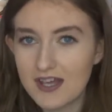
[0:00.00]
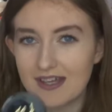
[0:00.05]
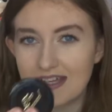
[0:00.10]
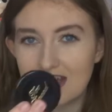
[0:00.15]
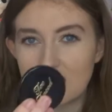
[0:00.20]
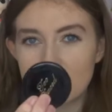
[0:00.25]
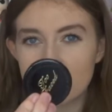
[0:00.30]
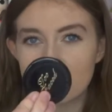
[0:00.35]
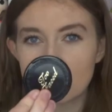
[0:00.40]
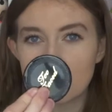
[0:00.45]

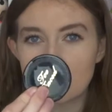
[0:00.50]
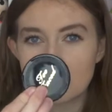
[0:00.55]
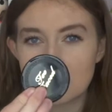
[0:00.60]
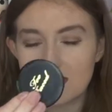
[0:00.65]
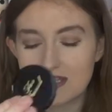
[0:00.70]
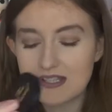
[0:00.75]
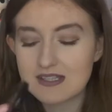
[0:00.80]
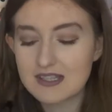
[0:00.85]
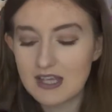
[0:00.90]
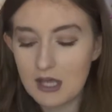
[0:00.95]
It just comes
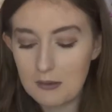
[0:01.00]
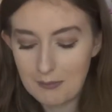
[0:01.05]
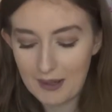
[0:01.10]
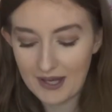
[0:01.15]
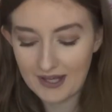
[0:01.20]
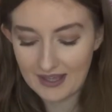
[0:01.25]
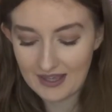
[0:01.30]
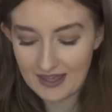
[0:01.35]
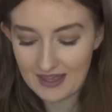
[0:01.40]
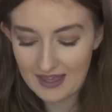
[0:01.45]
in this little
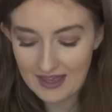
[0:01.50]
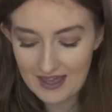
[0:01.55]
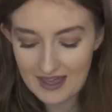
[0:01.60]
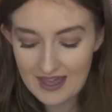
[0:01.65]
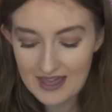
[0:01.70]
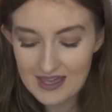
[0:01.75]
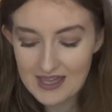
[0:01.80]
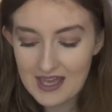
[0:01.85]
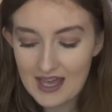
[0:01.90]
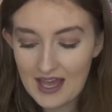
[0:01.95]
packet here,
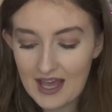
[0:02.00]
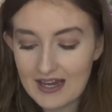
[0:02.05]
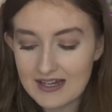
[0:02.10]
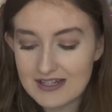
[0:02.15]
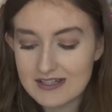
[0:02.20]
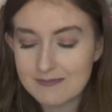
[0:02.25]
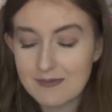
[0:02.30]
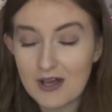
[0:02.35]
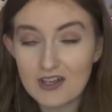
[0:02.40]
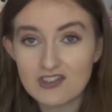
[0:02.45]
and
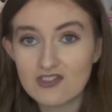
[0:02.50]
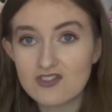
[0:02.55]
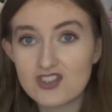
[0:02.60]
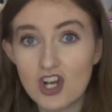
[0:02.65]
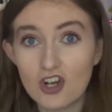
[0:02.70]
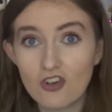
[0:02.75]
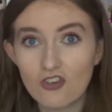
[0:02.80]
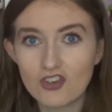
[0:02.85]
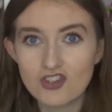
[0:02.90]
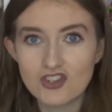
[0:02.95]
it smells of
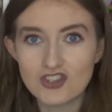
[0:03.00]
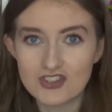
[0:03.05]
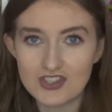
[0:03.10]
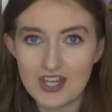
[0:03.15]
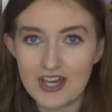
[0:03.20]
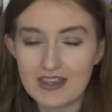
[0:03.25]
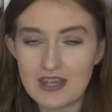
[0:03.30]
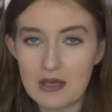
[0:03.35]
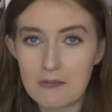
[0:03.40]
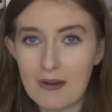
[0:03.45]
chocolate just
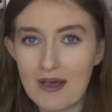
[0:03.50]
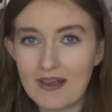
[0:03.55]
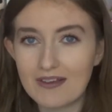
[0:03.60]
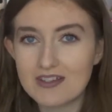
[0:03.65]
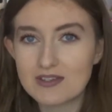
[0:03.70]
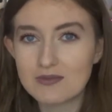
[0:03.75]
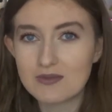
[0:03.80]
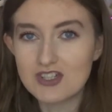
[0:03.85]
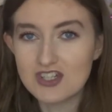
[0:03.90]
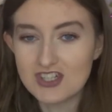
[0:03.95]
like their
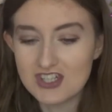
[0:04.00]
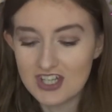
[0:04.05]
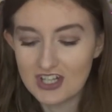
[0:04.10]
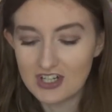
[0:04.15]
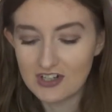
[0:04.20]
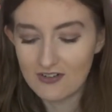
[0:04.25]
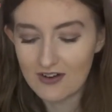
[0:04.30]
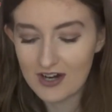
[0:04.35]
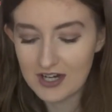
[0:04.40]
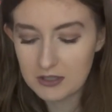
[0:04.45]
palettes, which is
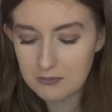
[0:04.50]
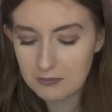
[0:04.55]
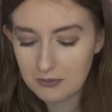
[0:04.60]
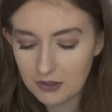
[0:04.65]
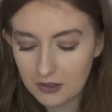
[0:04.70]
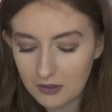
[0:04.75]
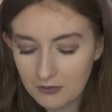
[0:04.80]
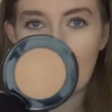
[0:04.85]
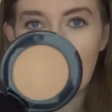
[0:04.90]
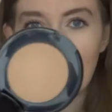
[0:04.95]

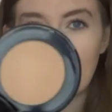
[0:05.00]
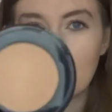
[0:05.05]
incredible. I